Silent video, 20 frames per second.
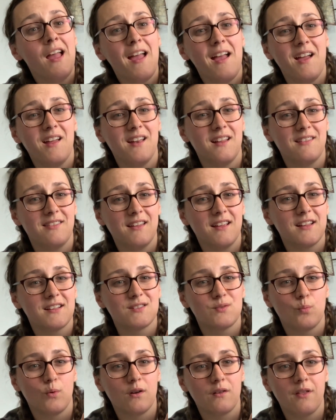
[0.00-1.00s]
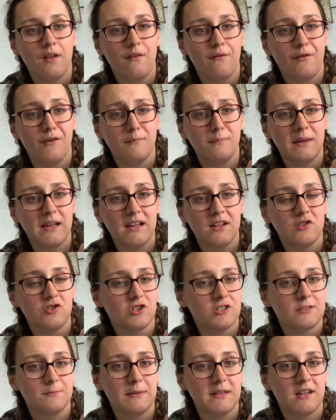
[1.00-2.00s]
and I think it's worth it for me
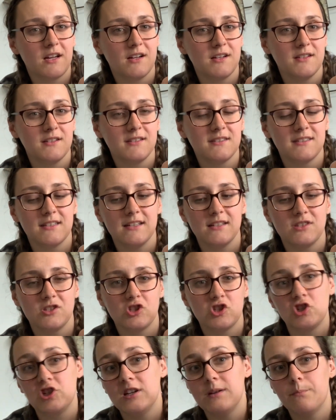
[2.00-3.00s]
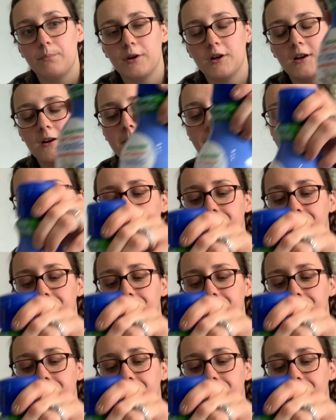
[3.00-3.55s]
just because it's cheaper.